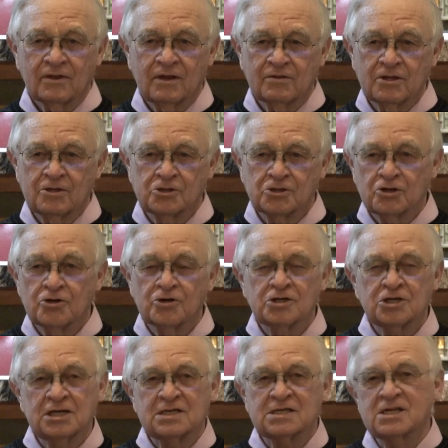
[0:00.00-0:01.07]
that the
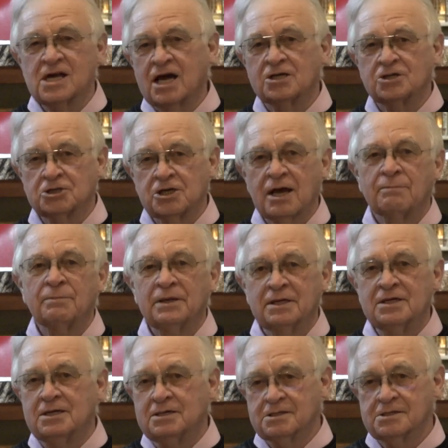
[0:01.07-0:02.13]
church is not
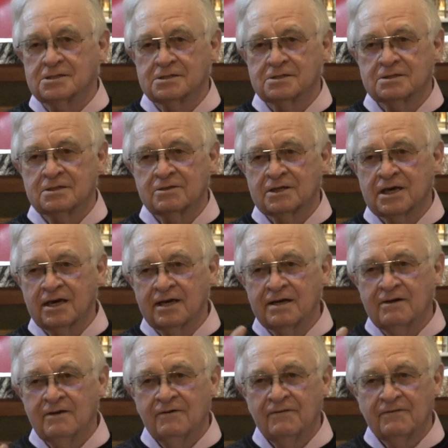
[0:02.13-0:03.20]
Japanese, okay?
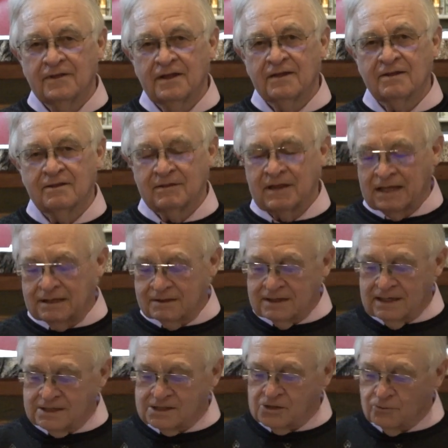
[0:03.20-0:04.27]
That, that,
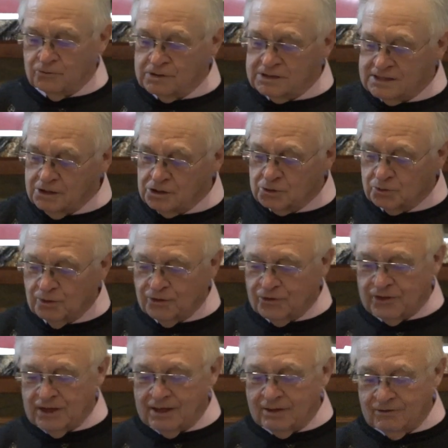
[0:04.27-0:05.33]
that's a residual
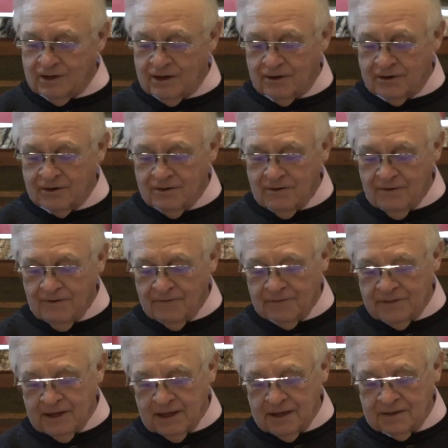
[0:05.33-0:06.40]
thing there
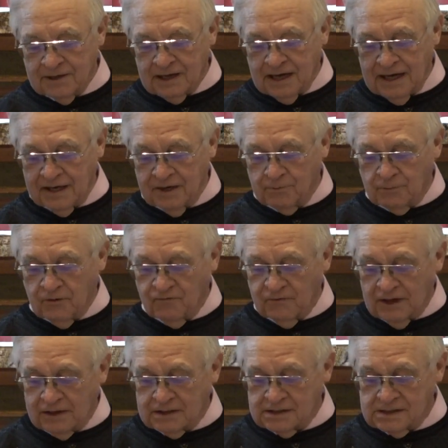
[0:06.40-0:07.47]
that kind of
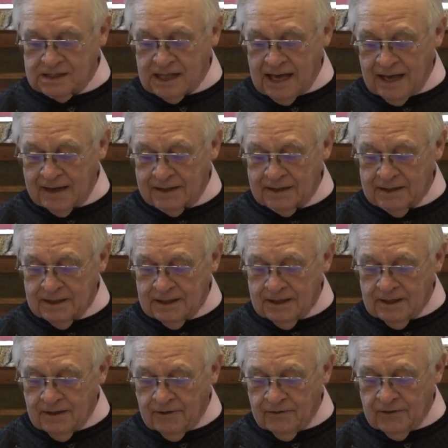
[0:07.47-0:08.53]
prevents that.
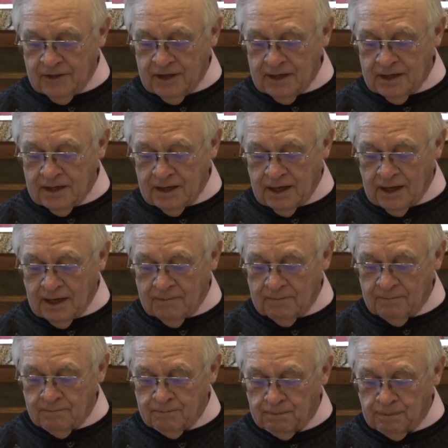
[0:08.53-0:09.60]
The
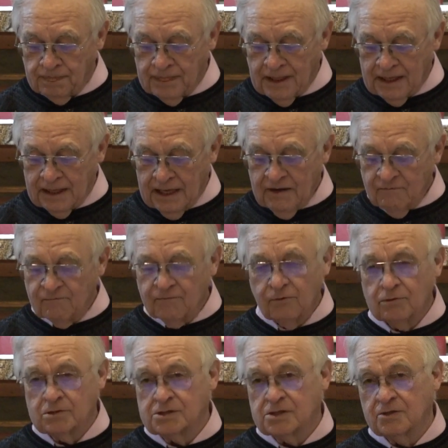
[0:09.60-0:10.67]
um,
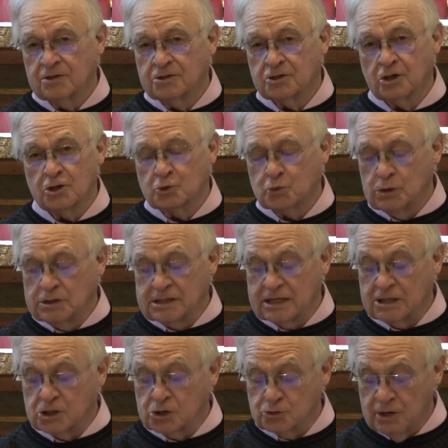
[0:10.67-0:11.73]
influence of the church was
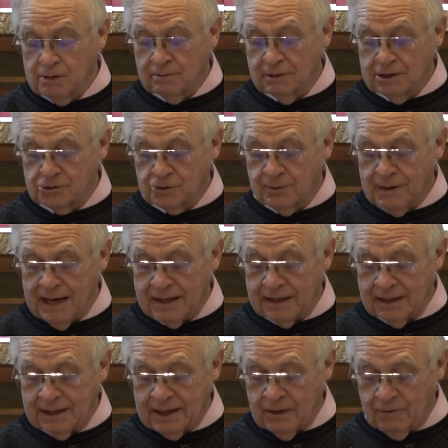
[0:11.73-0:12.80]
extremely
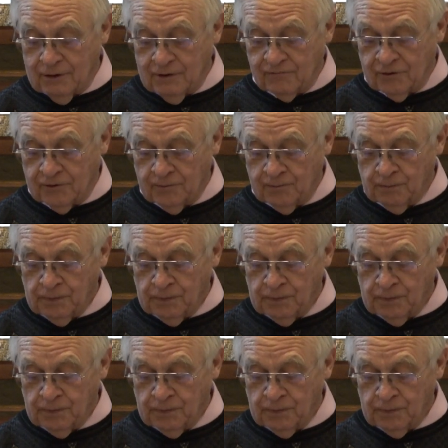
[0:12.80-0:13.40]
dramatic, however,